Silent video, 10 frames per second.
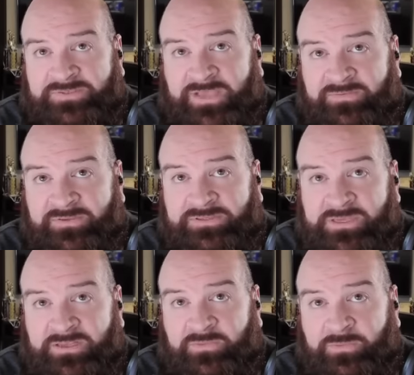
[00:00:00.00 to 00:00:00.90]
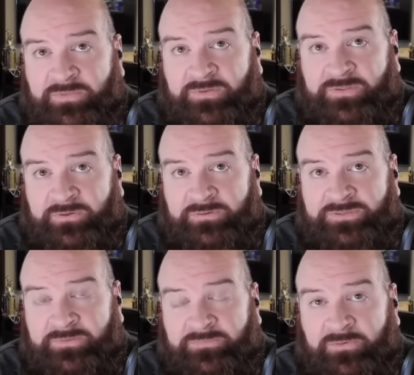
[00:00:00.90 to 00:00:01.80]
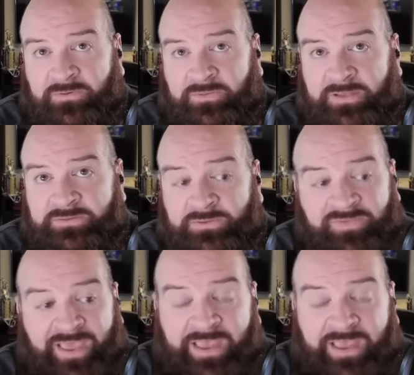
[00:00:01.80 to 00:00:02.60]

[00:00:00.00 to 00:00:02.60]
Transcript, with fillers: 17 and three for 13 for a grand total of